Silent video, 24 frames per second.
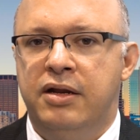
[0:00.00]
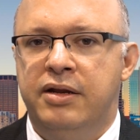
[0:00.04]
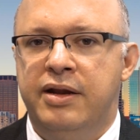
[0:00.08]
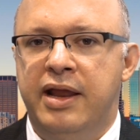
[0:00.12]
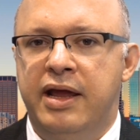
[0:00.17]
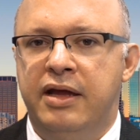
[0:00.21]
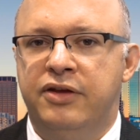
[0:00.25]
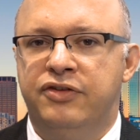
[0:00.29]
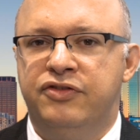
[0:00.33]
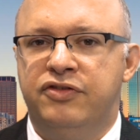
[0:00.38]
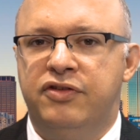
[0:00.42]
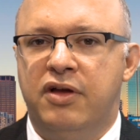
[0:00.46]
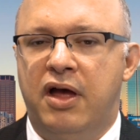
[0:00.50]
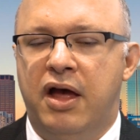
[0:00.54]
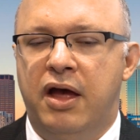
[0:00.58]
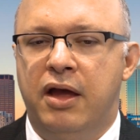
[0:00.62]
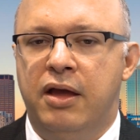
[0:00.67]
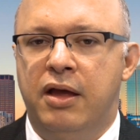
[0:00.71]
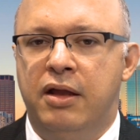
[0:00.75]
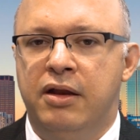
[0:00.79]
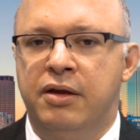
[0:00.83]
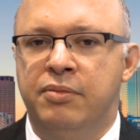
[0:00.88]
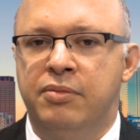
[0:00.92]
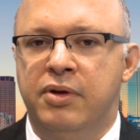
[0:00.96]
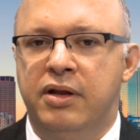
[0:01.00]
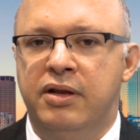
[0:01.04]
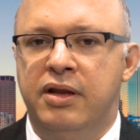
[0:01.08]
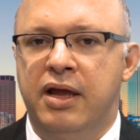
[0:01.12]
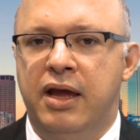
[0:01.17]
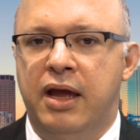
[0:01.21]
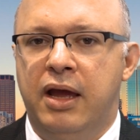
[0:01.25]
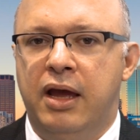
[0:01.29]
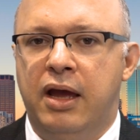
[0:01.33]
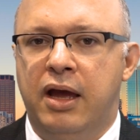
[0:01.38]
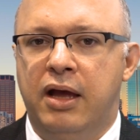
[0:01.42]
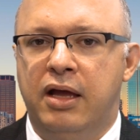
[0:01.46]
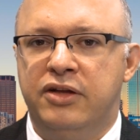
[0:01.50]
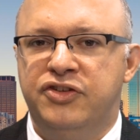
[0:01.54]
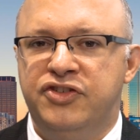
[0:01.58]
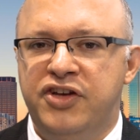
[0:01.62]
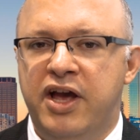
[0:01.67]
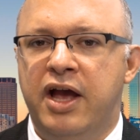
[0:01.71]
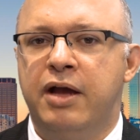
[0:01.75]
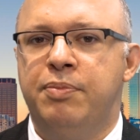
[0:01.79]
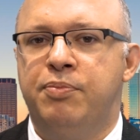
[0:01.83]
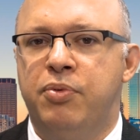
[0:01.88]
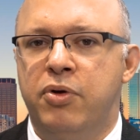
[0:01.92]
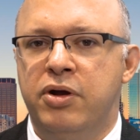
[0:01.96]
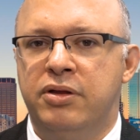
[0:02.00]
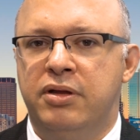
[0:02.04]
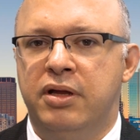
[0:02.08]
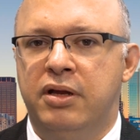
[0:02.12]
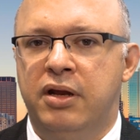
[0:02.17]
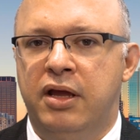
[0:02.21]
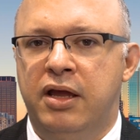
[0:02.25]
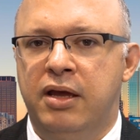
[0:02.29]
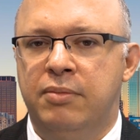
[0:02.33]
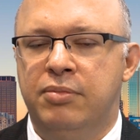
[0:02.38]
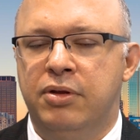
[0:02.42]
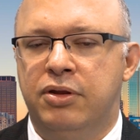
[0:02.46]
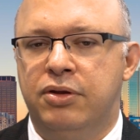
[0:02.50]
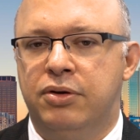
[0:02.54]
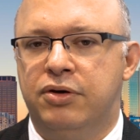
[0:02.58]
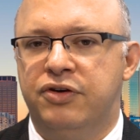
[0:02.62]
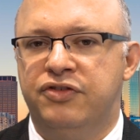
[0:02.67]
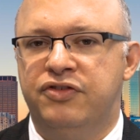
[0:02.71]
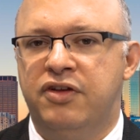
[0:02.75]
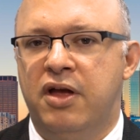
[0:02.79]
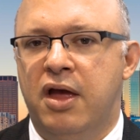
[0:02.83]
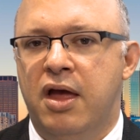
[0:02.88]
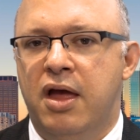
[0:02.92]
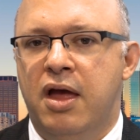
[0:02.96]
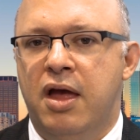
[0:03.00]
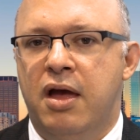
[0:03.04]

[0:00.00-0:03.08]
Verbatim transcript: this, the checkpoint inhibitors